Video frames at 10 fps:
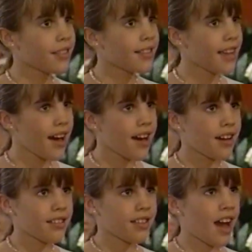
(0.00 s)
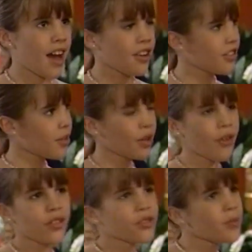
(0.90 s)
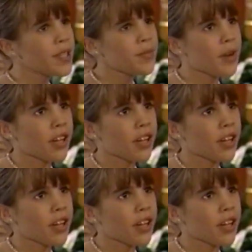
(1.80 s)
Yeah, I heard they were going to a baseball